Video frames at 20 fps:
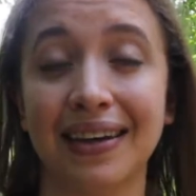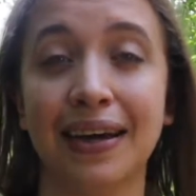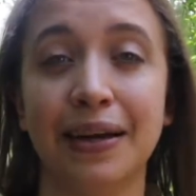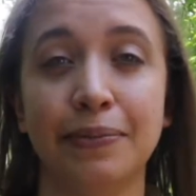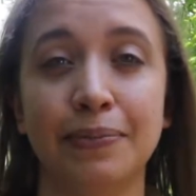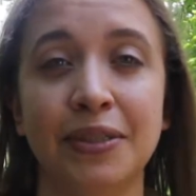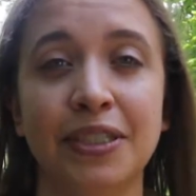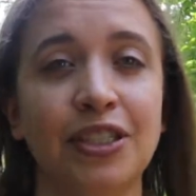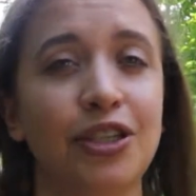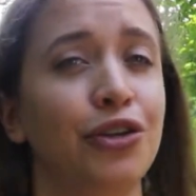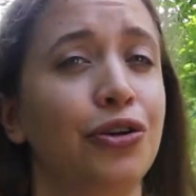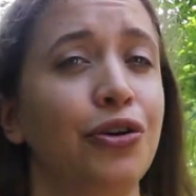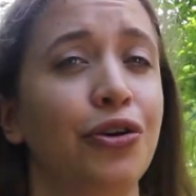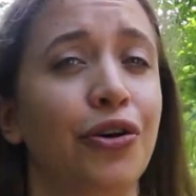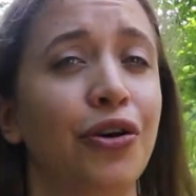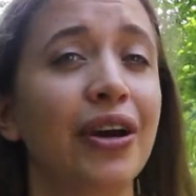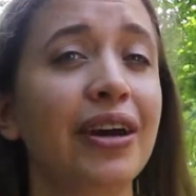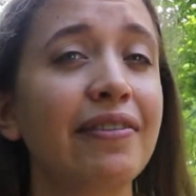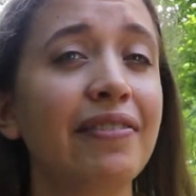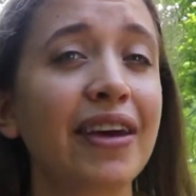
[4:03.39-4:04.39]
I'm still
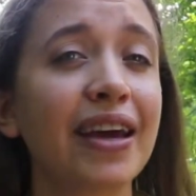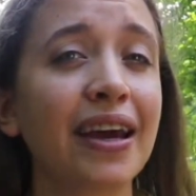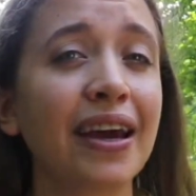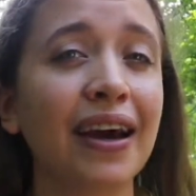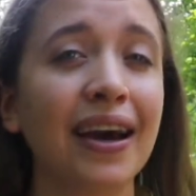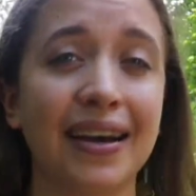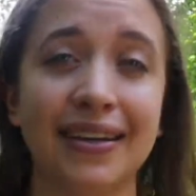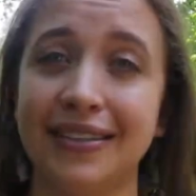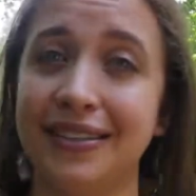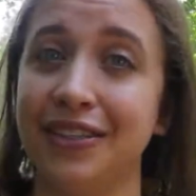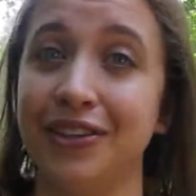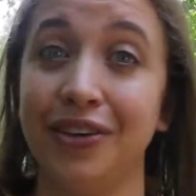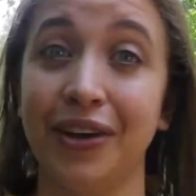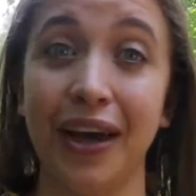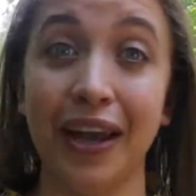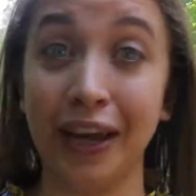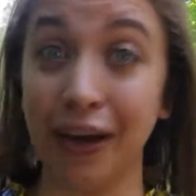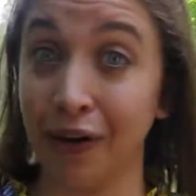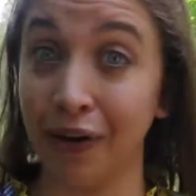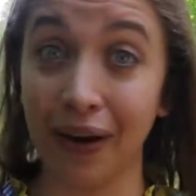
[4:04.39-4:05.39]
grieving. I still
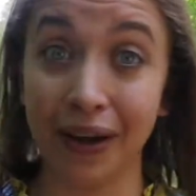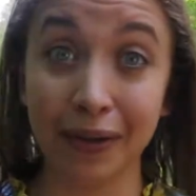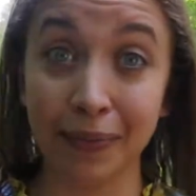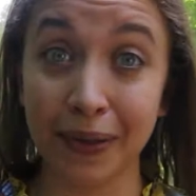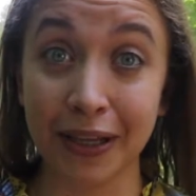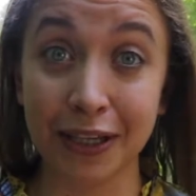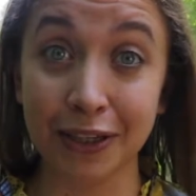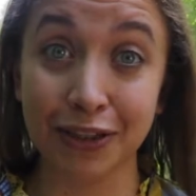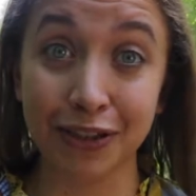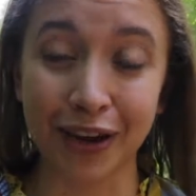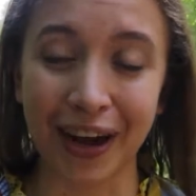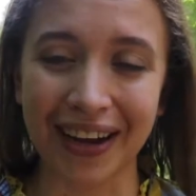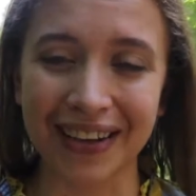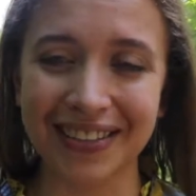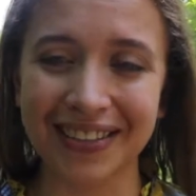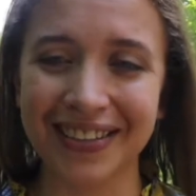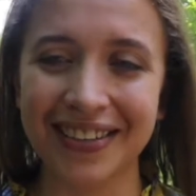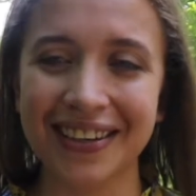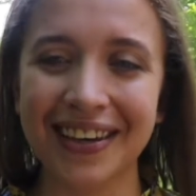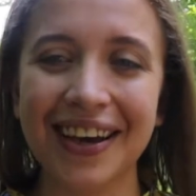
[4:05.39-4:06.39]
get incredibly
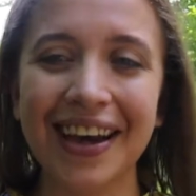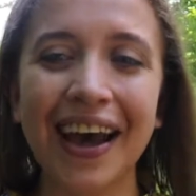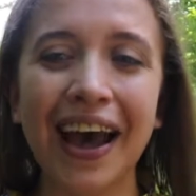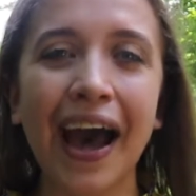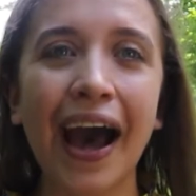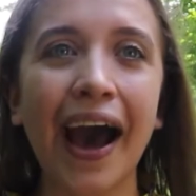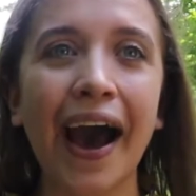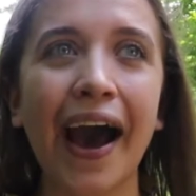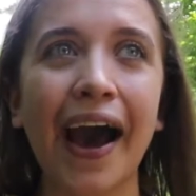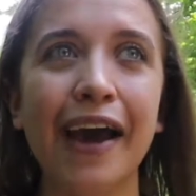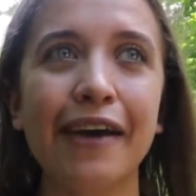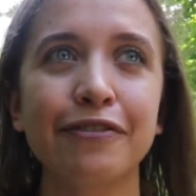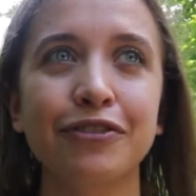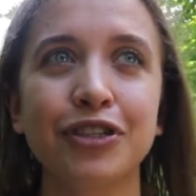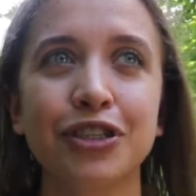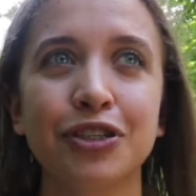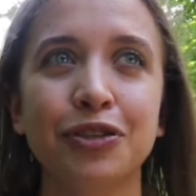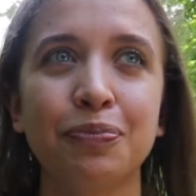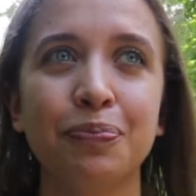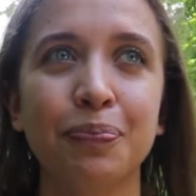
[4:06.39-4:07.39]
stressed. I've
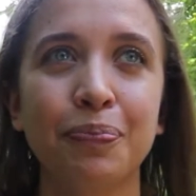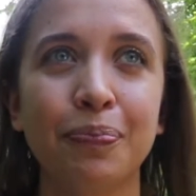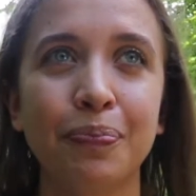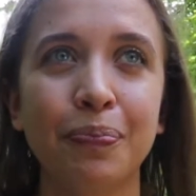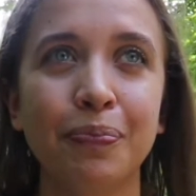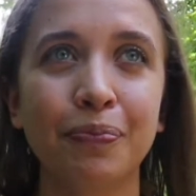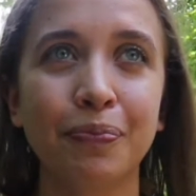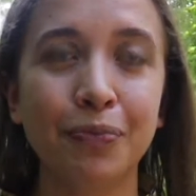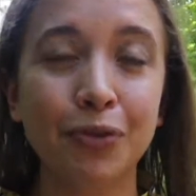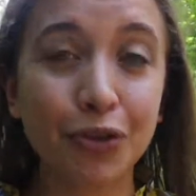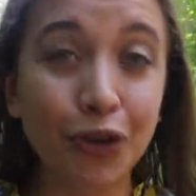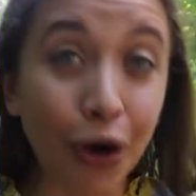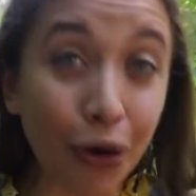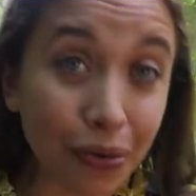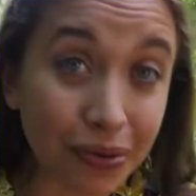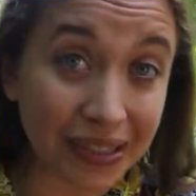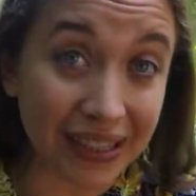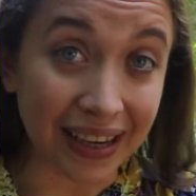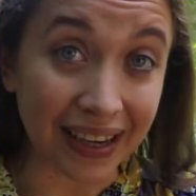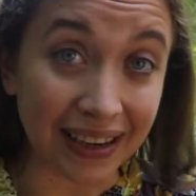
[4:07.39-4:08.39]
just
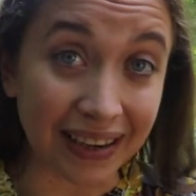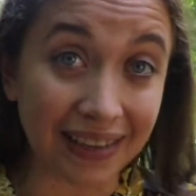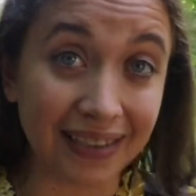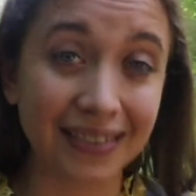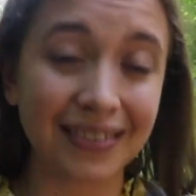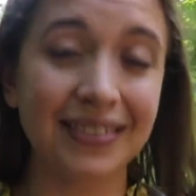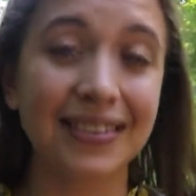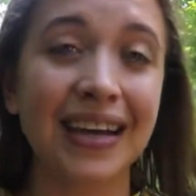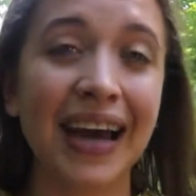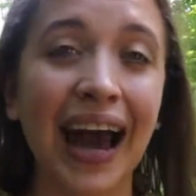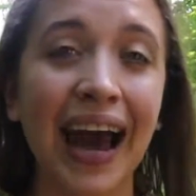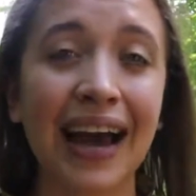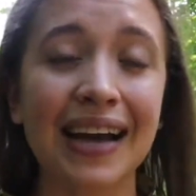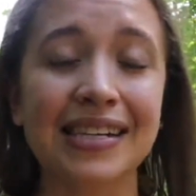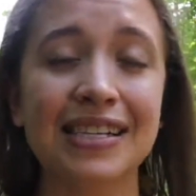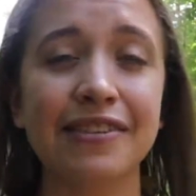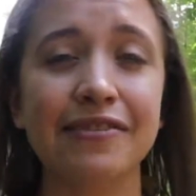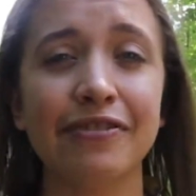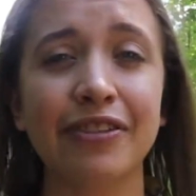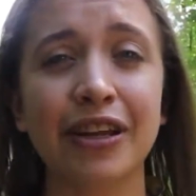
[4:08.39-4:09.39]
chosen to
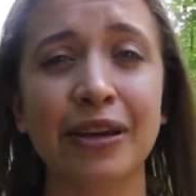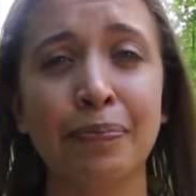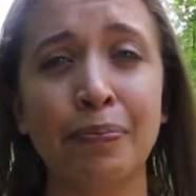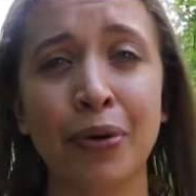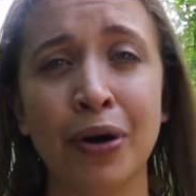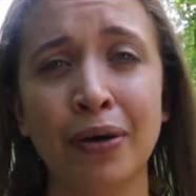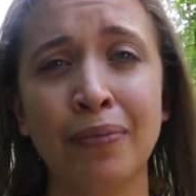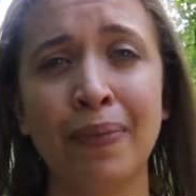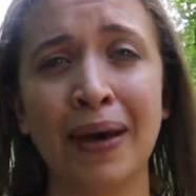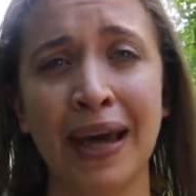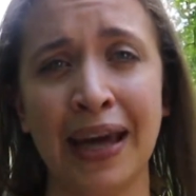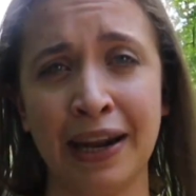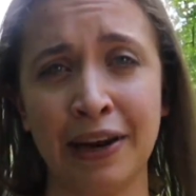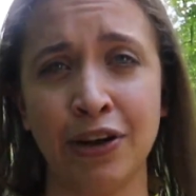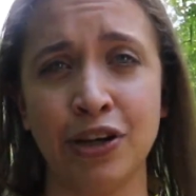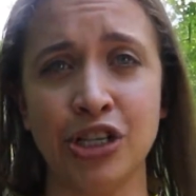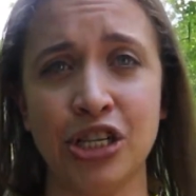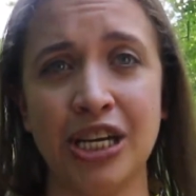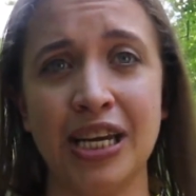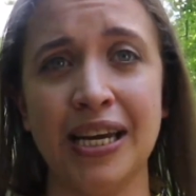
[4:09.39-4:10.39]
actively put my
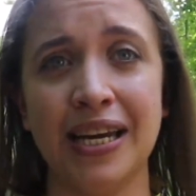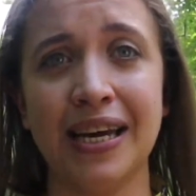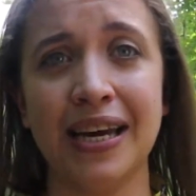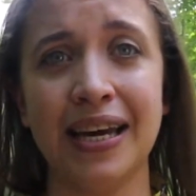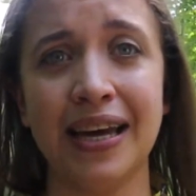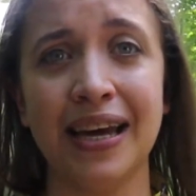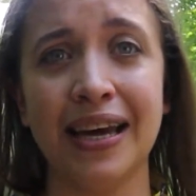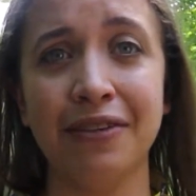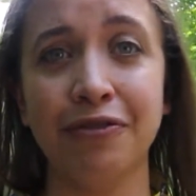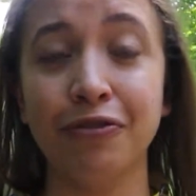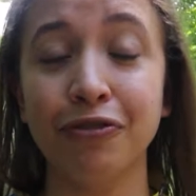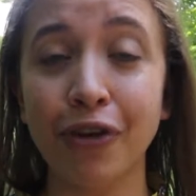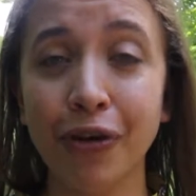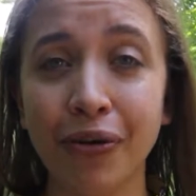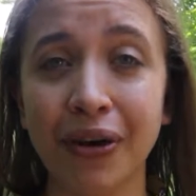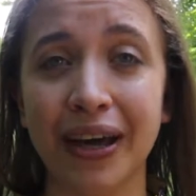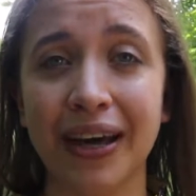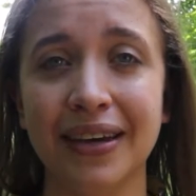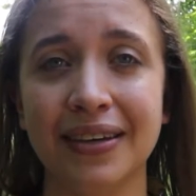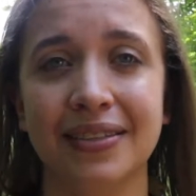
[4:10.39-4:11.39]
energy and
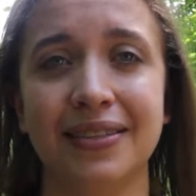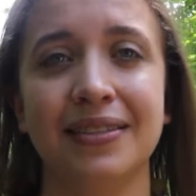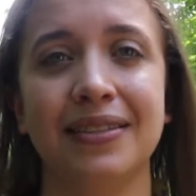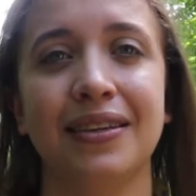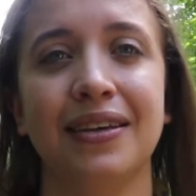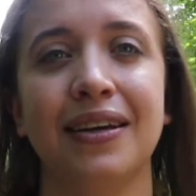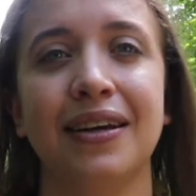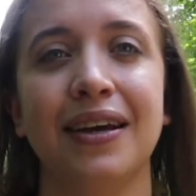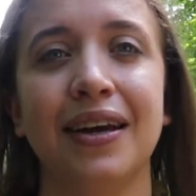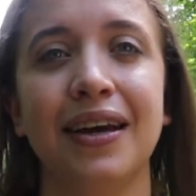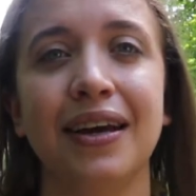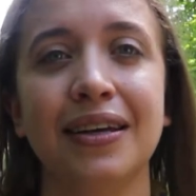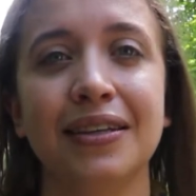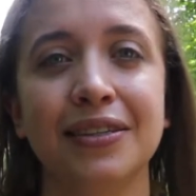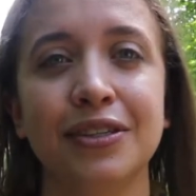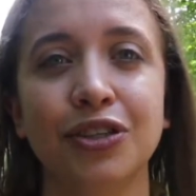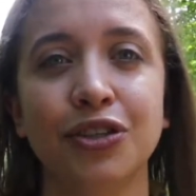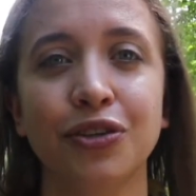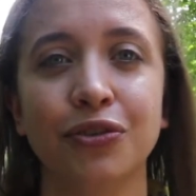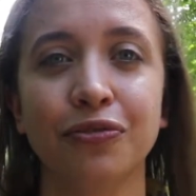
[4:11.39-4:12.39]
focus
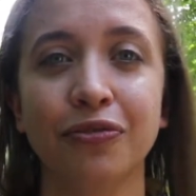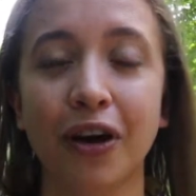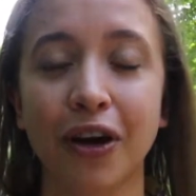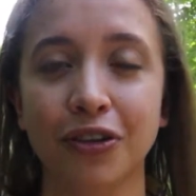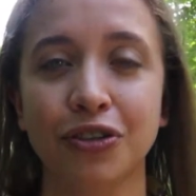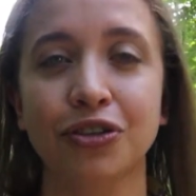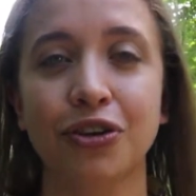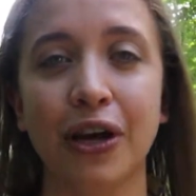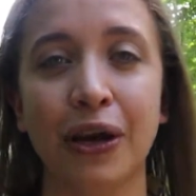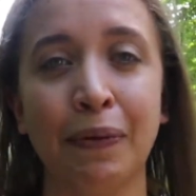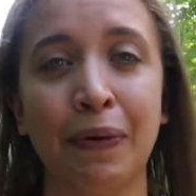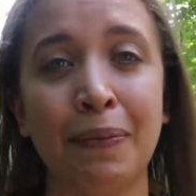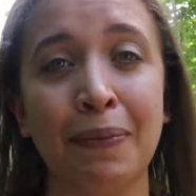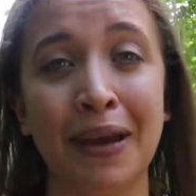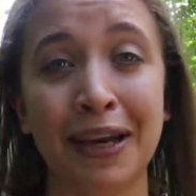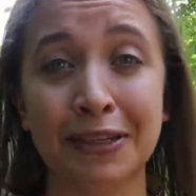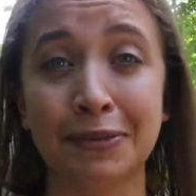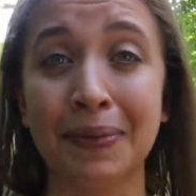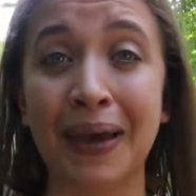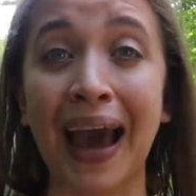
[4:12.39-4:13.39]
into fostering what
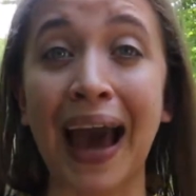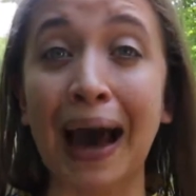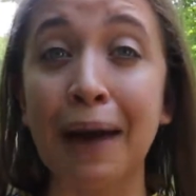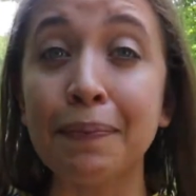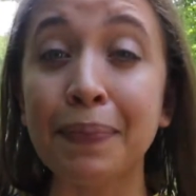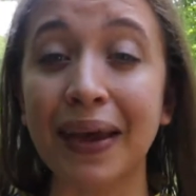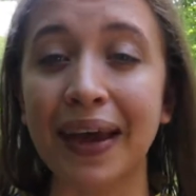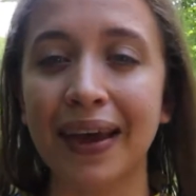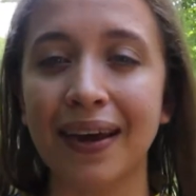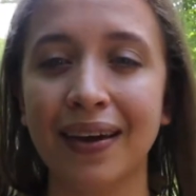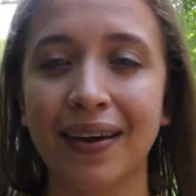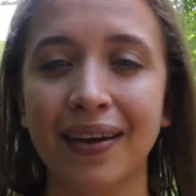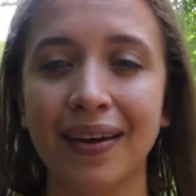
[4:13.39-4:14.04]
makes me happy.